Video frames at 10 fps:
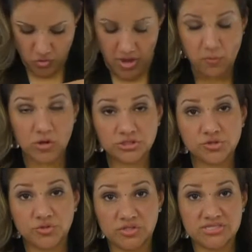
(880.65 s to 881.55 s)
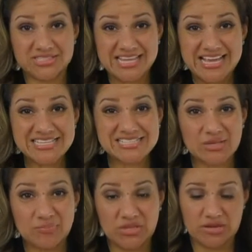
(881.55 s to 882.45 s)
I want you to say
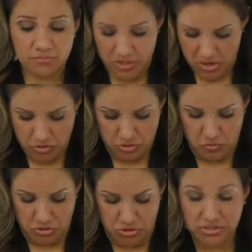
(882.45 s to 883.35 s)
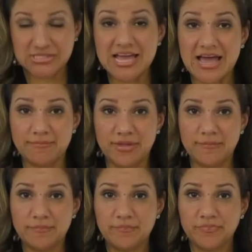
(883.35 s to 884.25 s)
something, but I also want you to tap it,
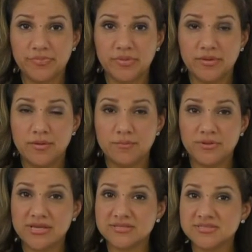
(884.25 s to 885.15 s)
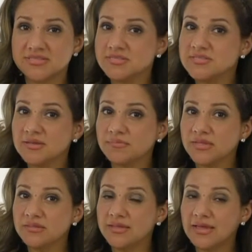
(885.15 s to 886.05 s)
because this is
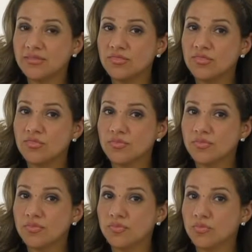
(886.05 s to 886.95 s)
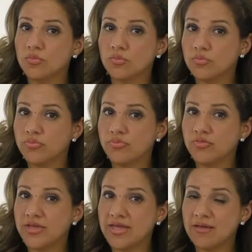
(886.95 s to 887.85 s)
something that
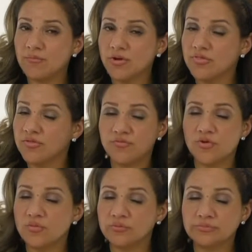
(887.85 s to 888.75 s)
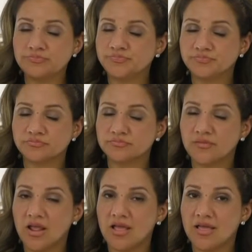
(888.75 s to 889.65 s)
the camera, the phone,
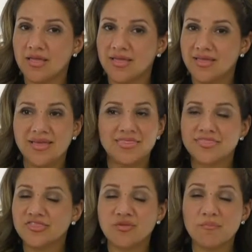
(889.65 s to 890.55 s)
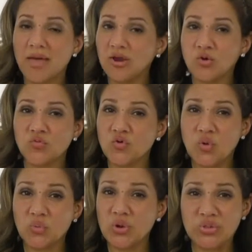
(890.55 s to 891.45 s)
that the
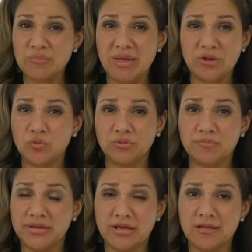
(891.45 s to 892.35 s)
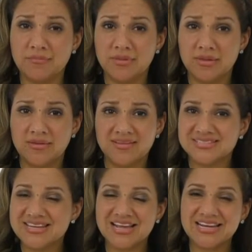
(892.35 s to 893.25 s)
microphone on the mic wouldn't pick up.
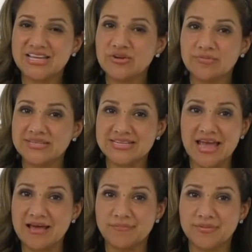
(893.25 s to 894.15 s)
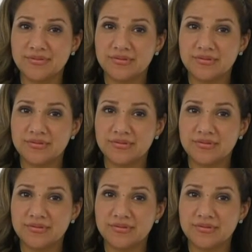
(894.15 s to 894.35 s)
It's not going to hear me tap.